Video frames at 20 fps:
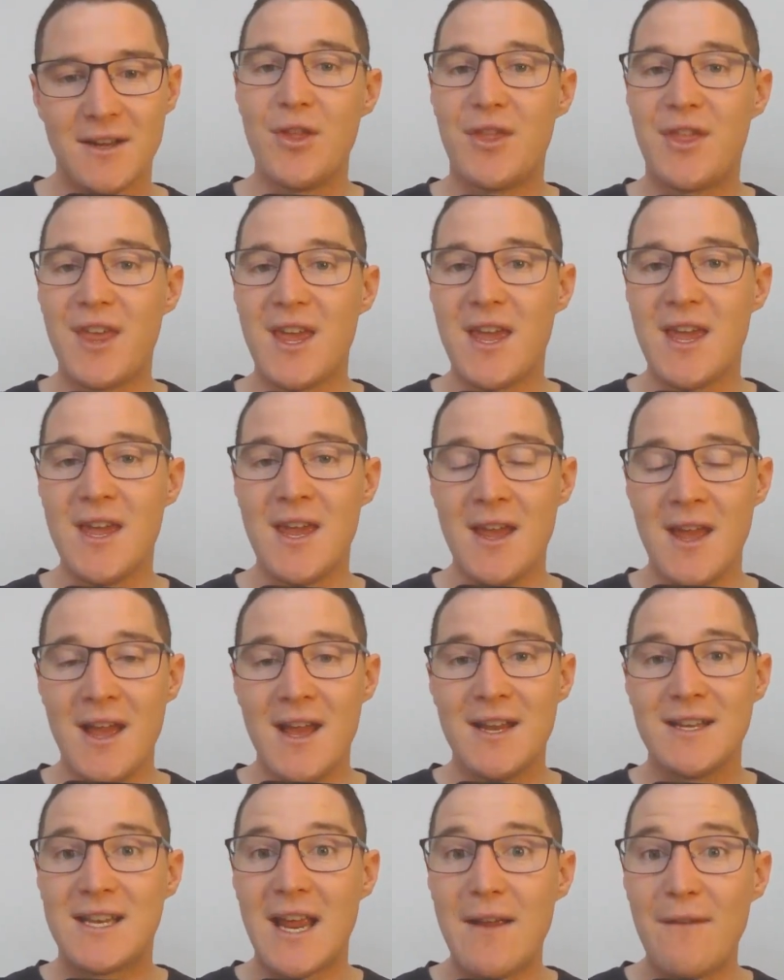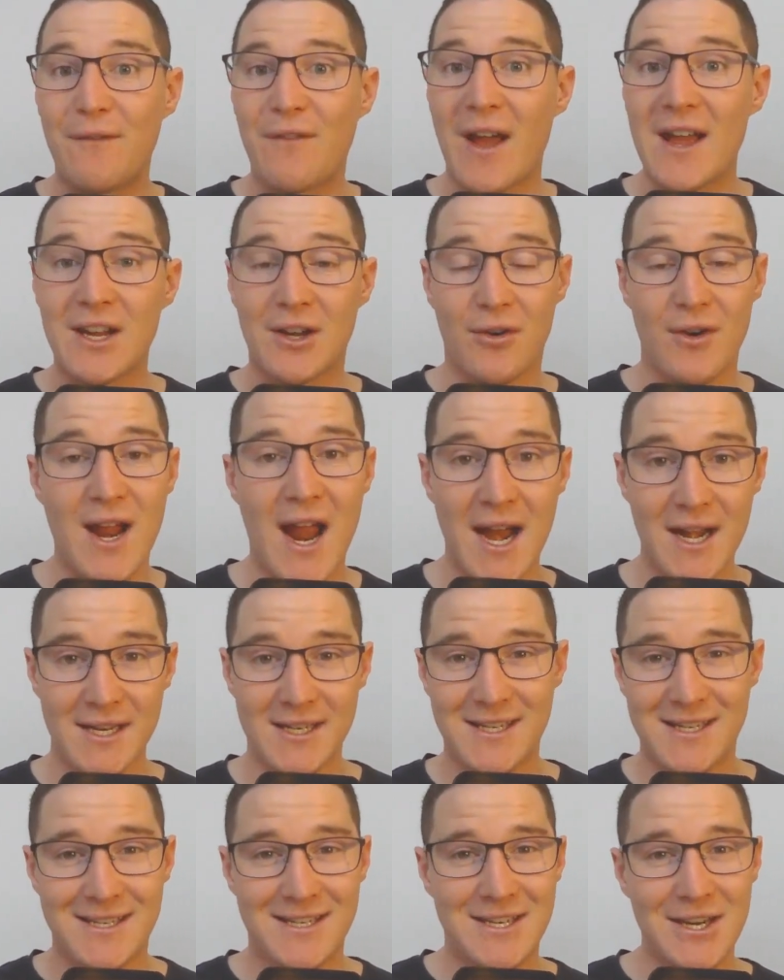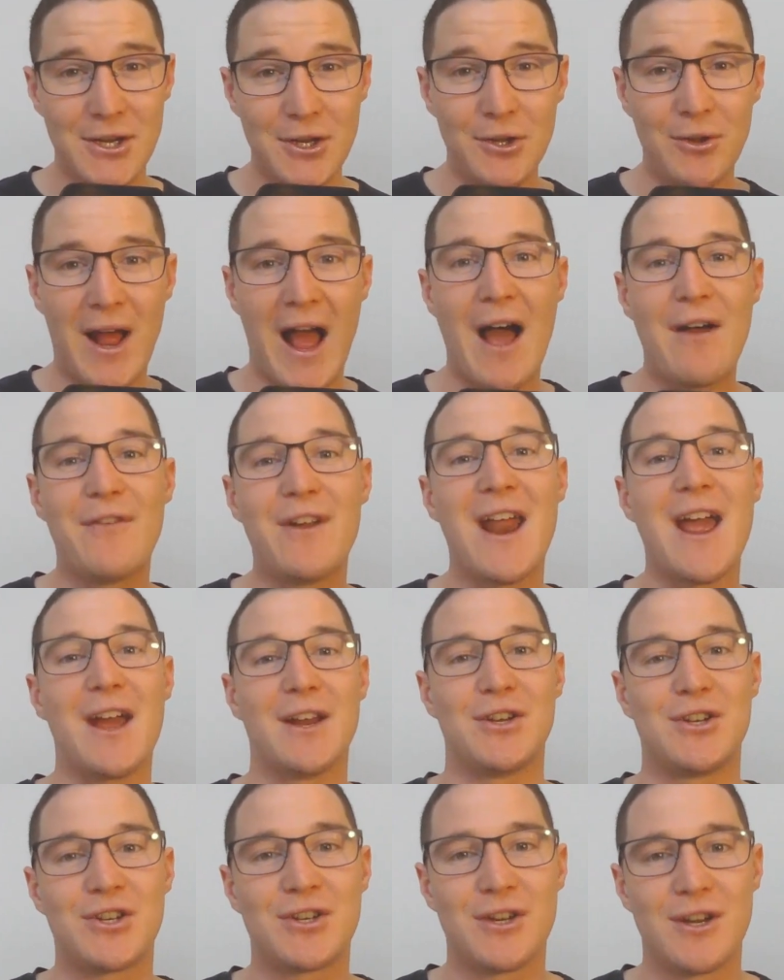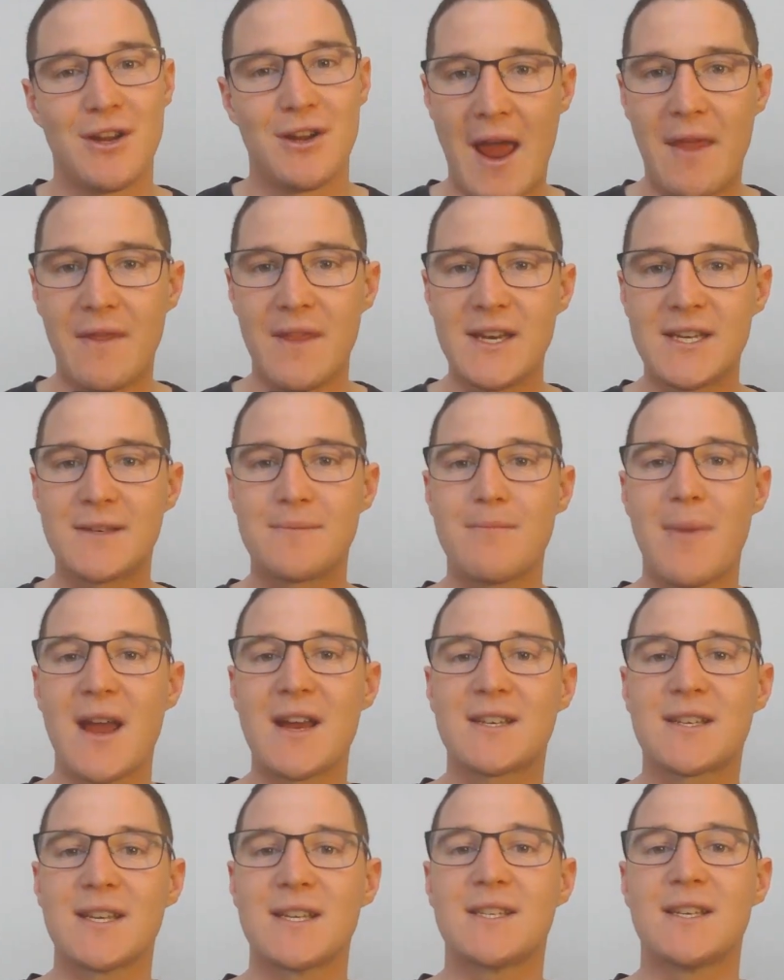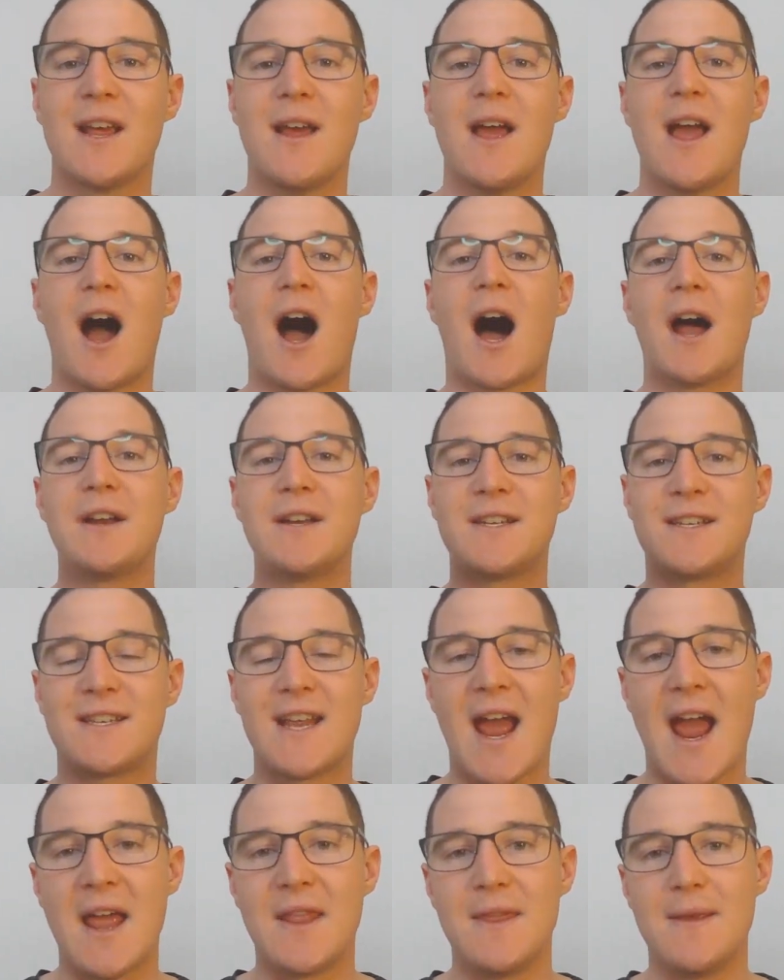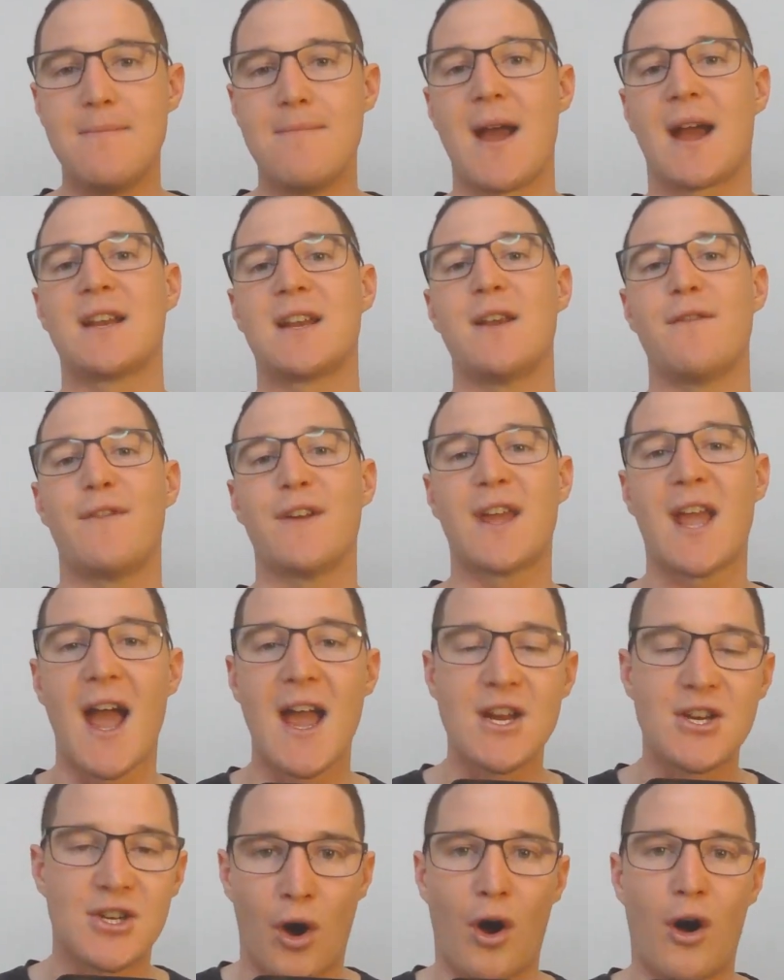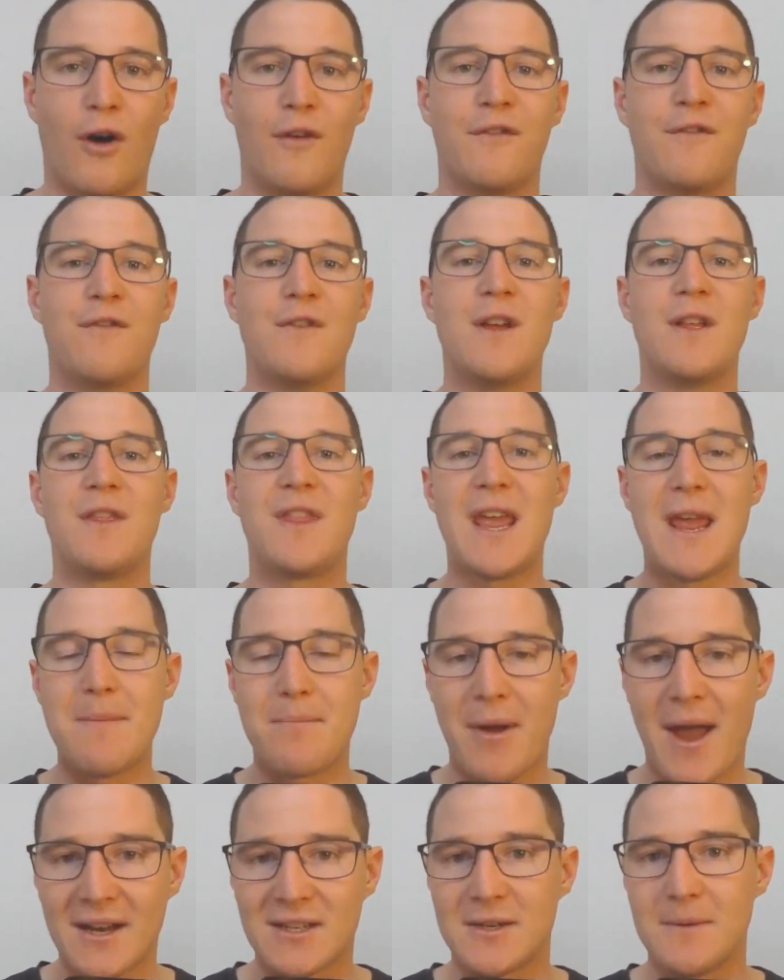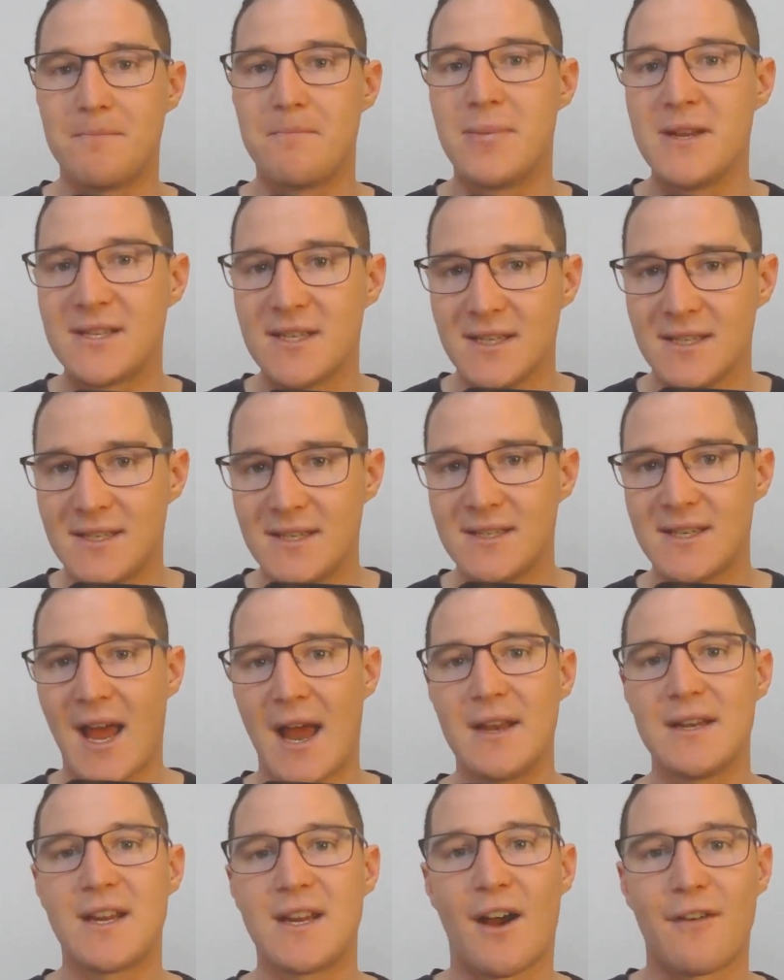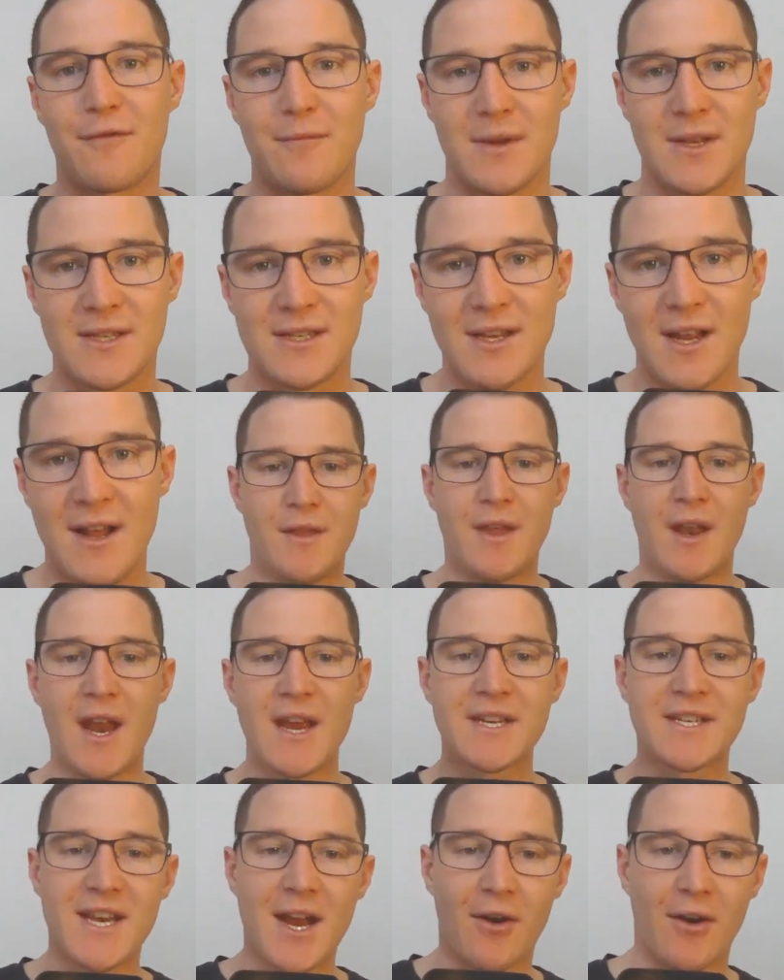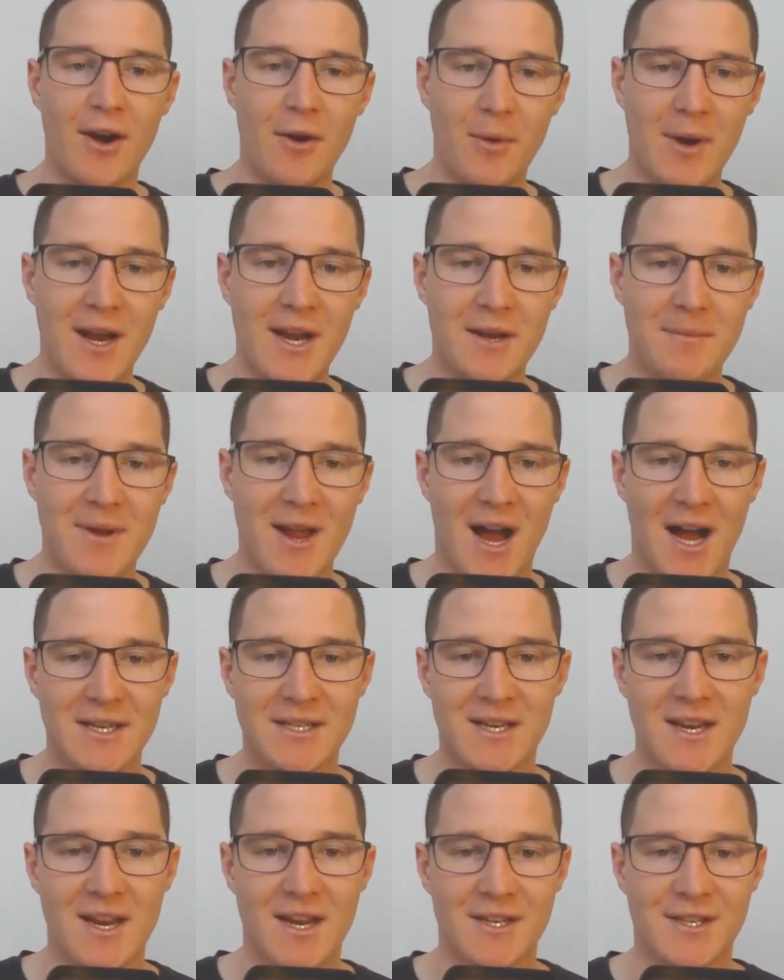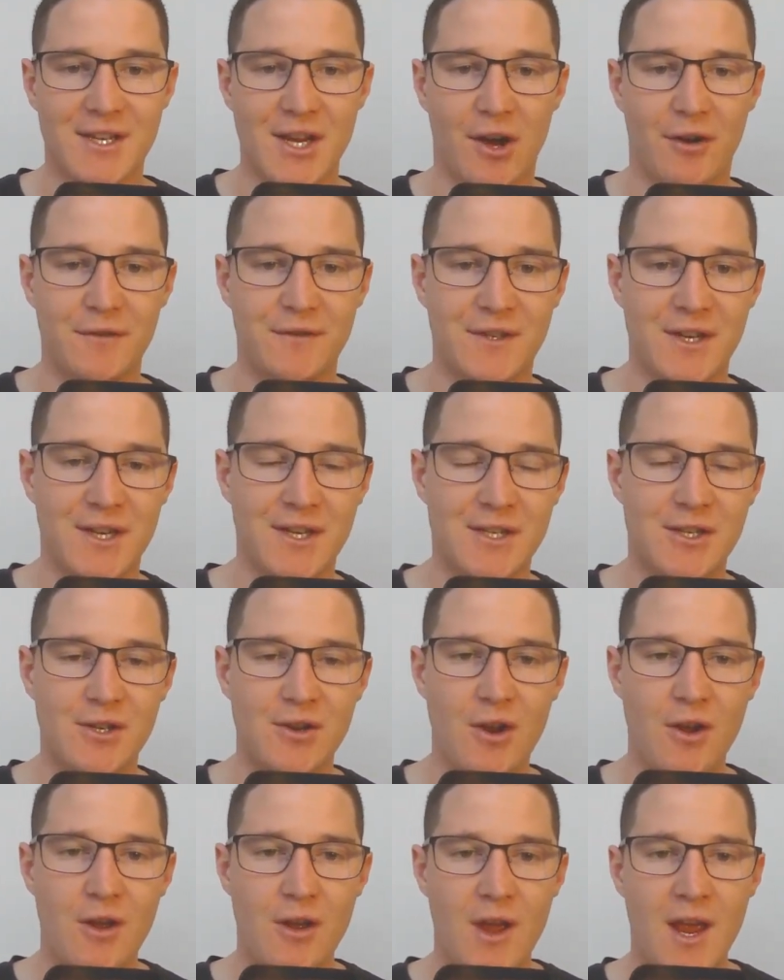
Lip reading: The deepfake creators still have an edge, and this makes us understand the magnification of the impact to businesses and governments. The next area we need to be asking ourselves is